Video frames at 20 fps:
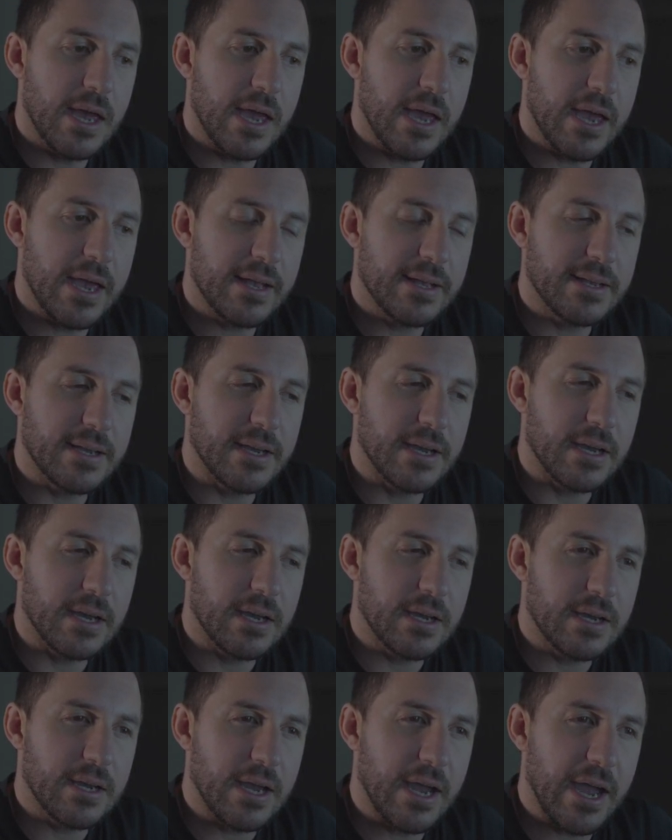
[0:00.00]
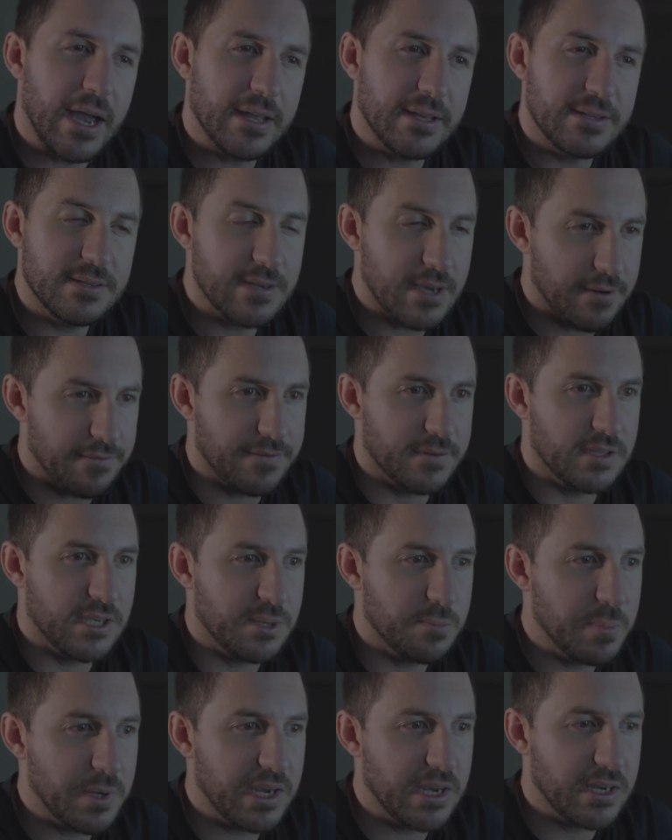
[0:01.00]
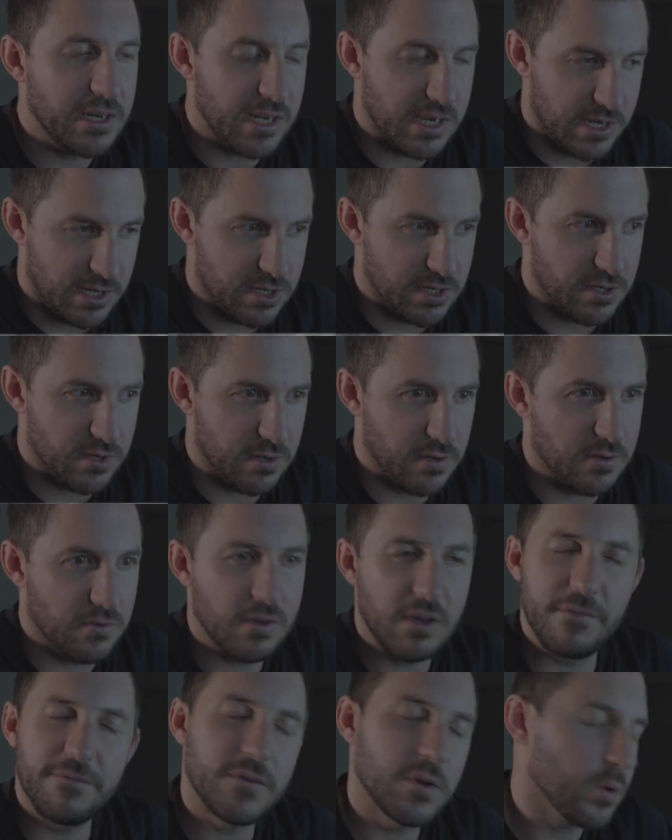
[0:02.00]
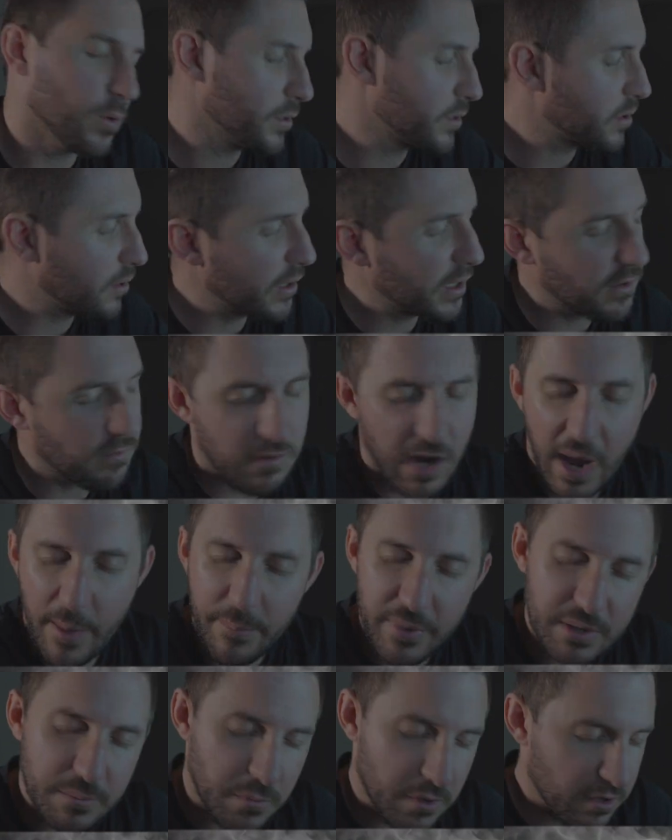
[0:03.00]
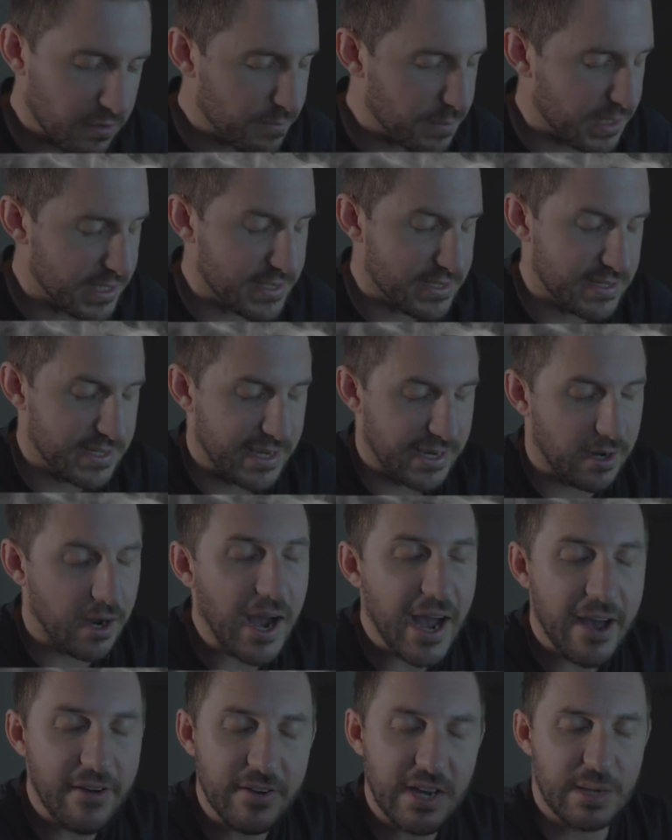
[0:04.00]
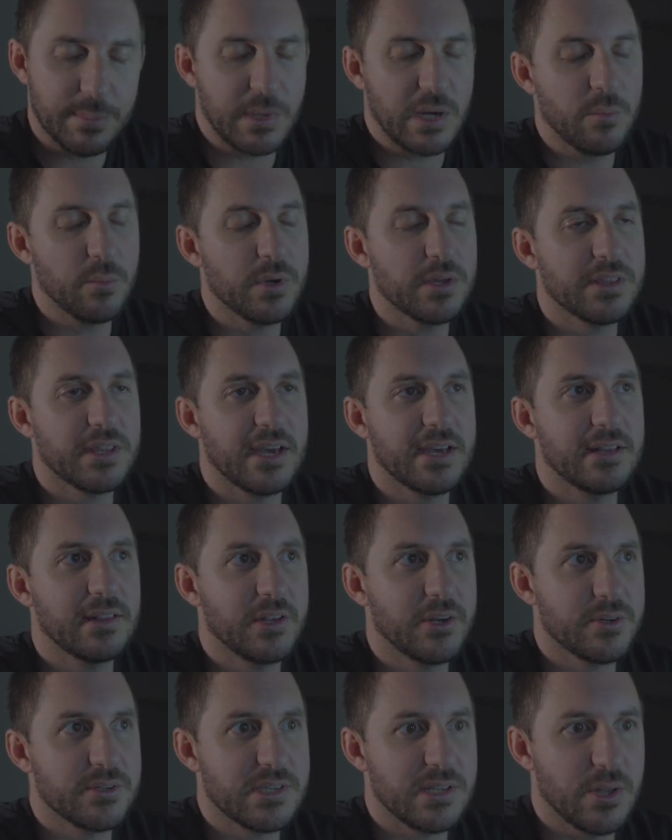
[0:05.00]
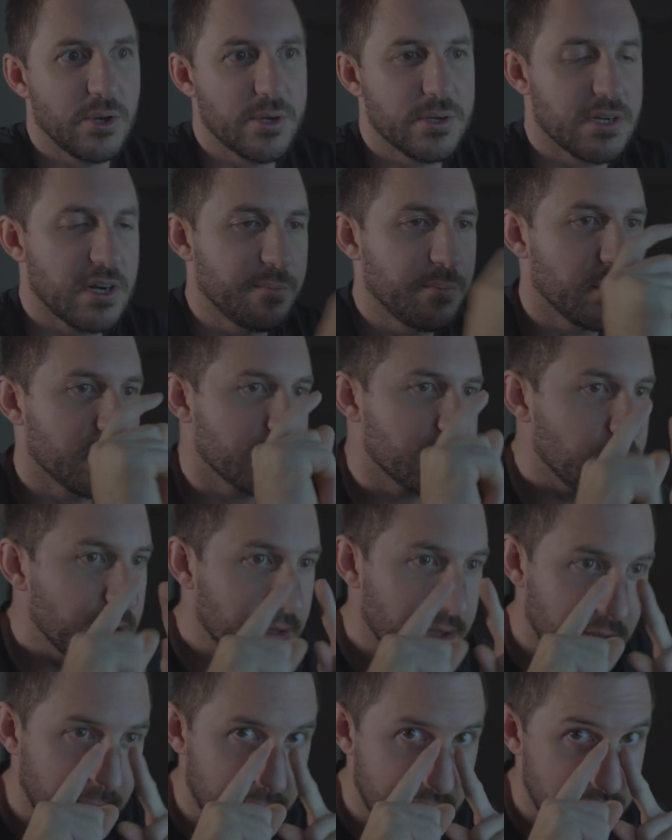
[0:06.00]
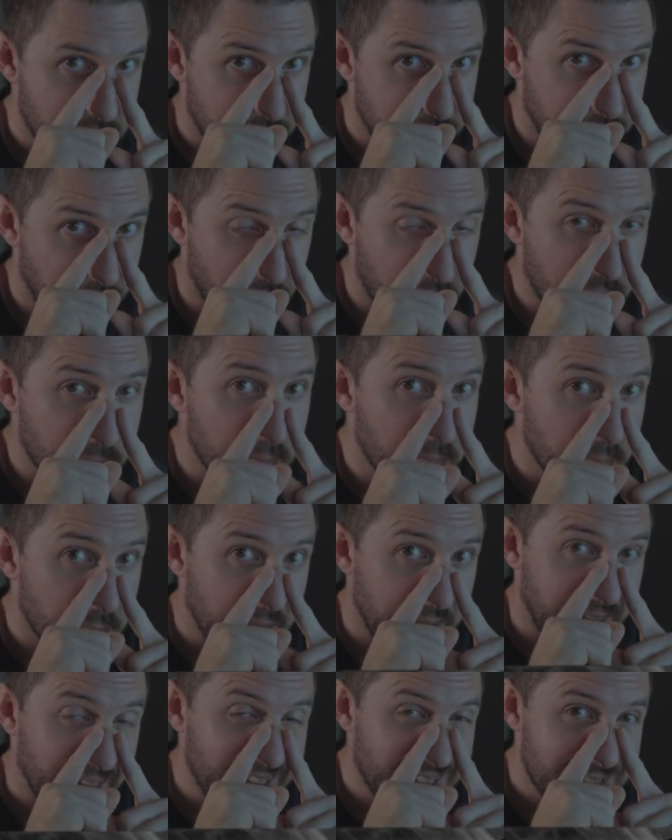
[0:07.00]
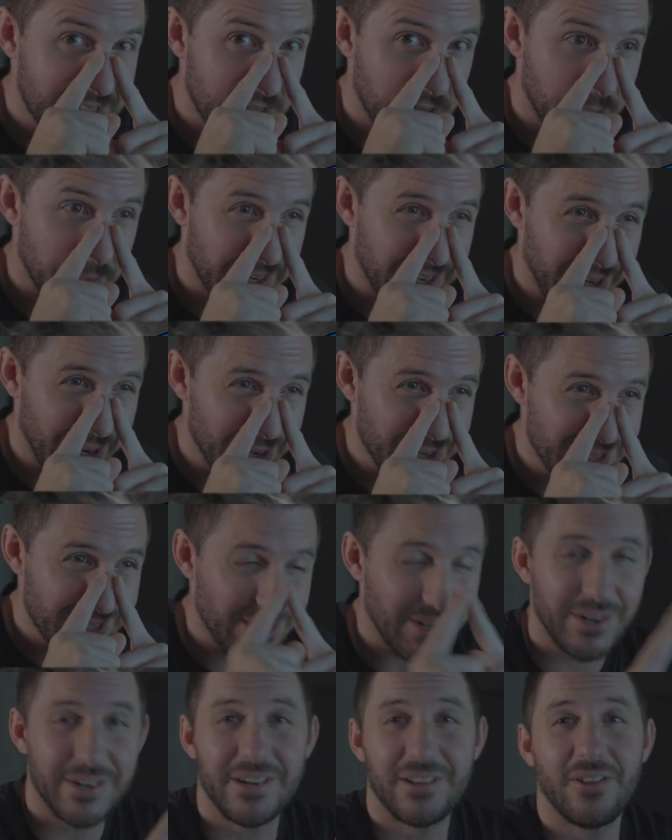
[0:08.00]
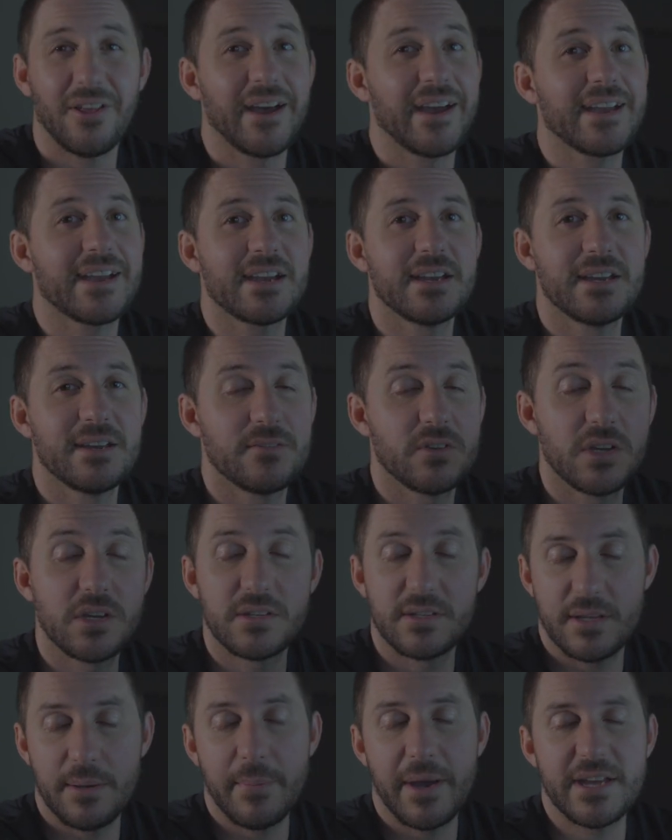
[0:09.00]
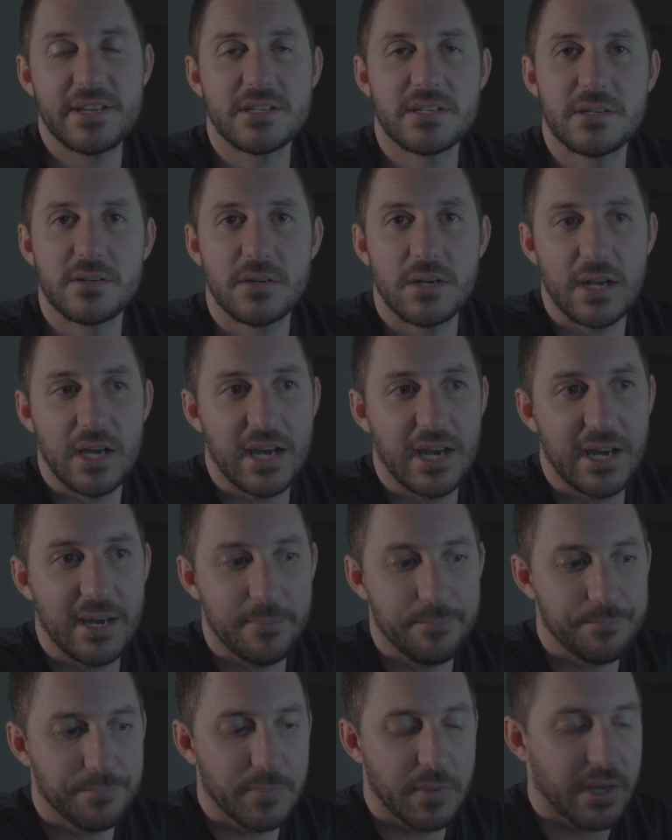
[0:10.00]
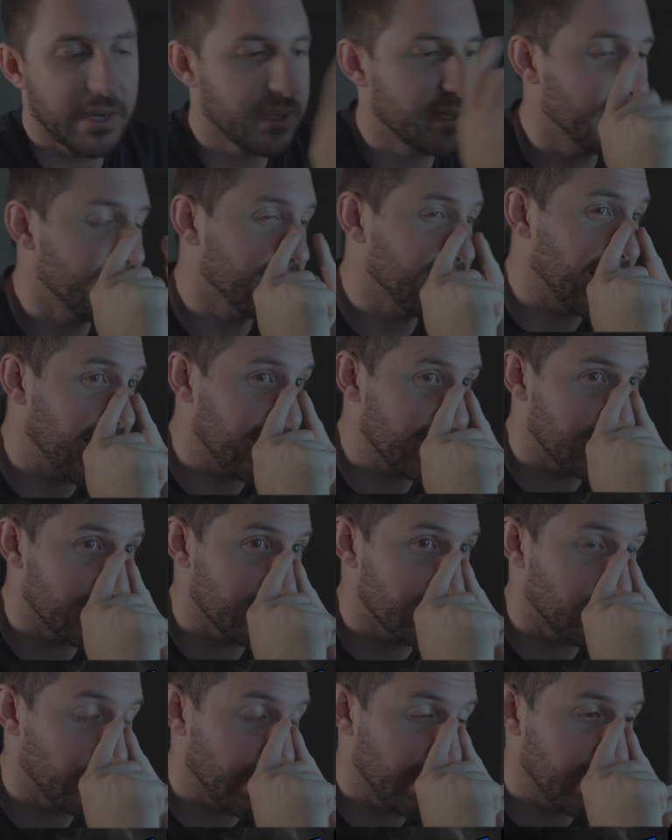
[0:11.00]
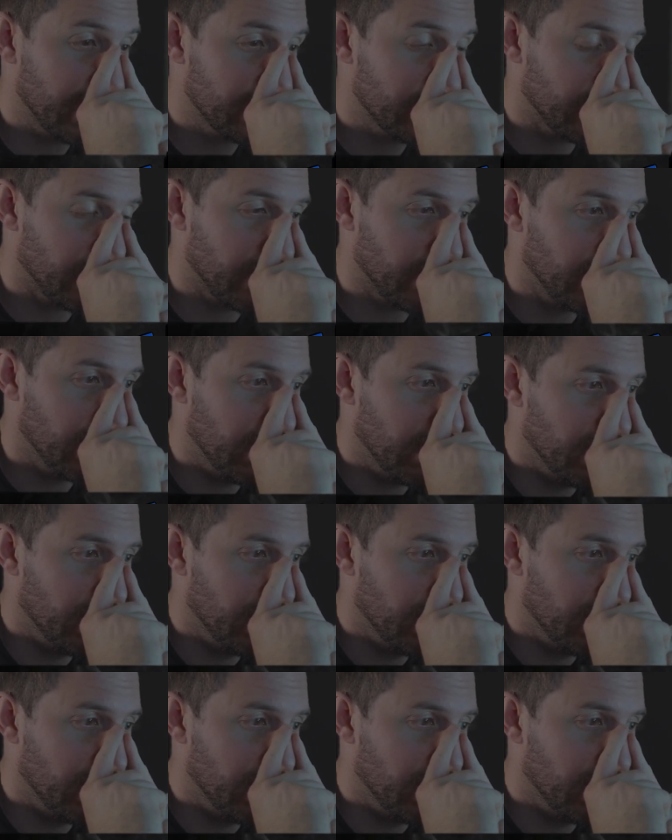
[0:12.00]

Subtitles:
it can definitely be an issue if you're doing rapid movements. Now, I have come up with a little solution. I put 2 little bits of foam that sit on my nose, kind of like you'd imagine like your glasses, okay? So